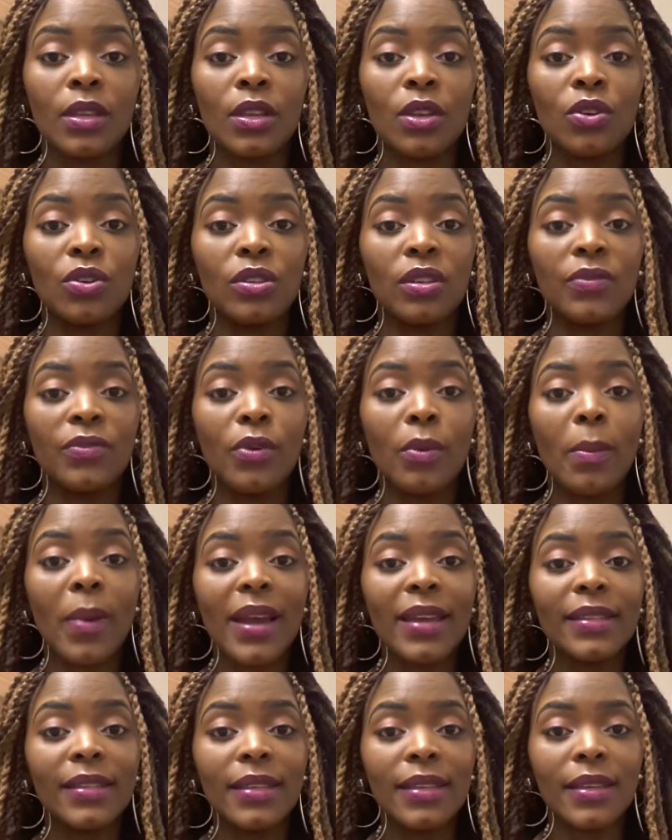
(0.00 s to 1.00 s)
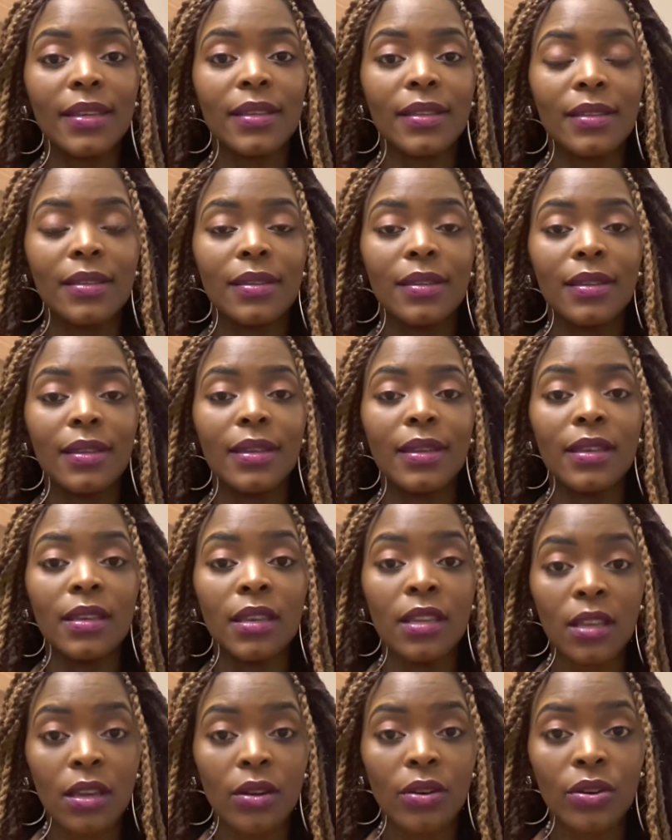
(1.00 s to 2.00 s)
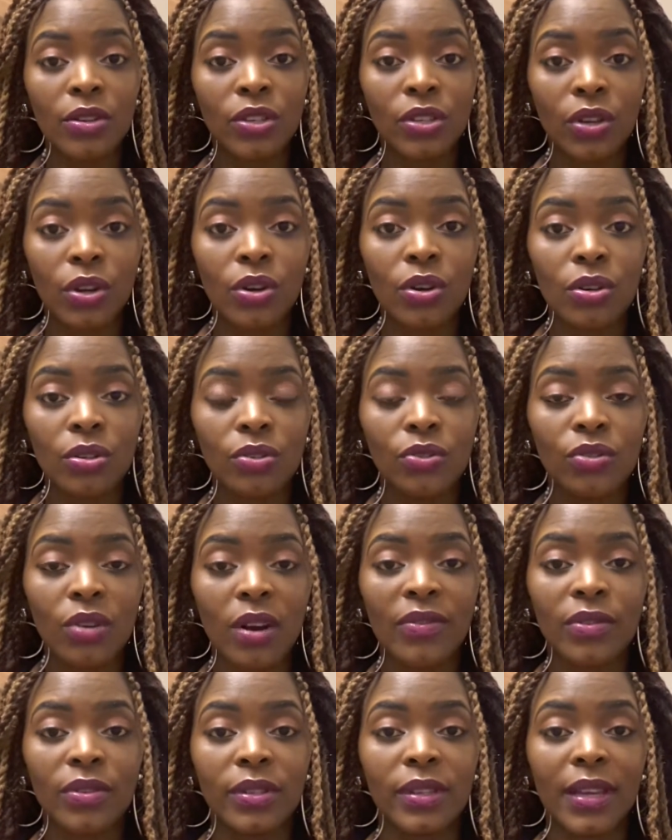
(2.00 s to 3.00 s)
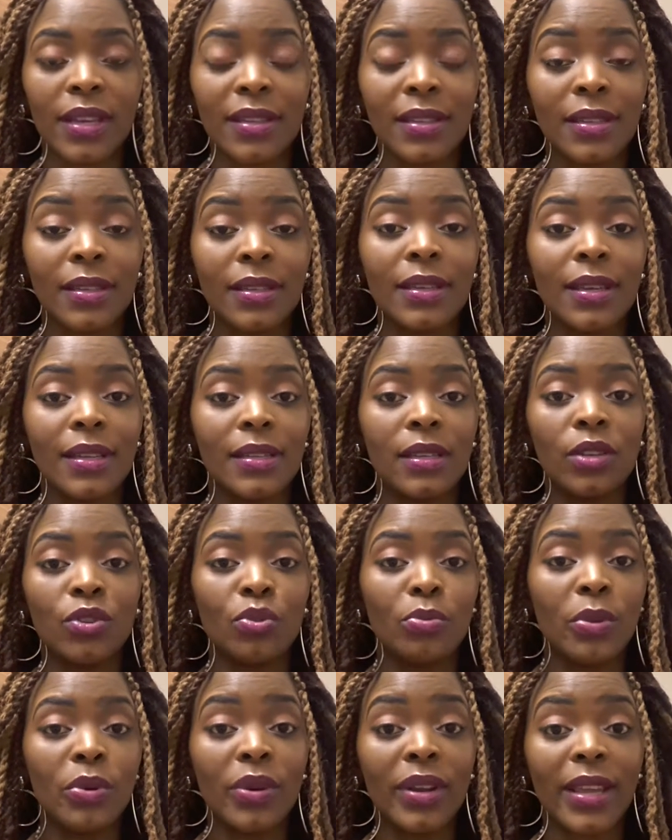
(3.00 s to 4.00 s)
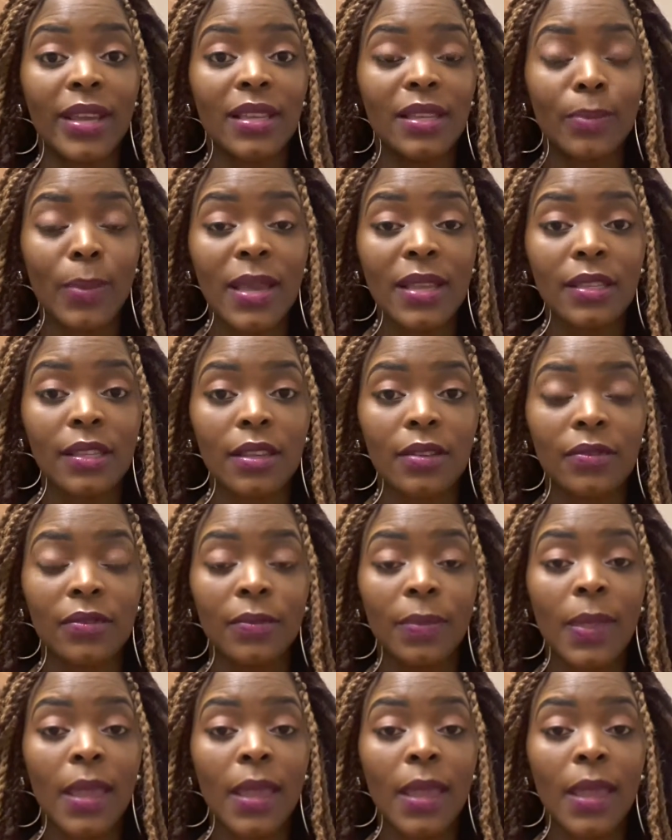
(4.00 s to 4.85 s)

Because if you buy tickets near to your travel dates, tickets tend to be really expensive.